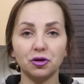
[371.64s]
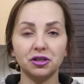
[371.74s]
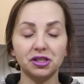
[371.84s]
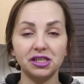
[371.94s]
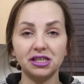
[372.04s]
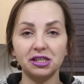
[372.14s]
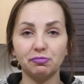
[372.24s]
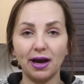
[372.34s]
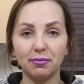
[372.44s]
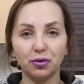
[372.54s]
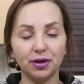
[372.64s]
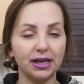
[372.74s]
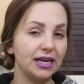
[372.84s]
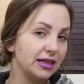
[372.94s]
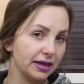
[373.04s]
we're gonna stick this bad boy
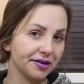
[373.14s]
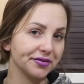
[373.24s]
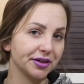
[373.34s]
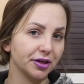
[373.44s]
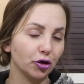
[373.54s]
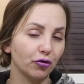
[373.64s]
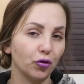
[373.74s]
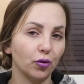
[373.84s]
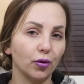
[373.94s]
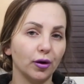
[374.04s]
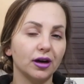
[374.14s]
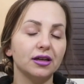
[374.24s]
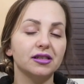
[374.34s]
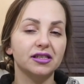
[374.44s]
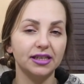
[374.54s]
in the oven for
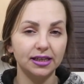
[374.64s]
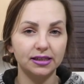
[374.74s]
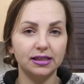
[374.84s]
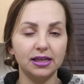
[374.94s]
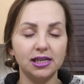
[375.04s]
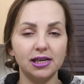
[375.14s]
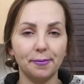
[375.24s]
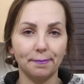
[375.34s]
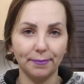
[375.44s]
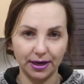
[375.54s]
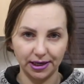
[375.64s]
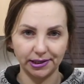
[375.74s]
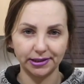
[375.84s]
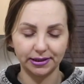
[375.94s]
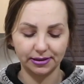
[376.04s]
60
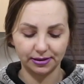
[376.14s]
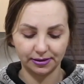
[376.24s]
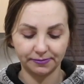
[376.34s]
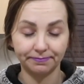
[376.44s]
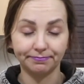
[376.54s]
minutes.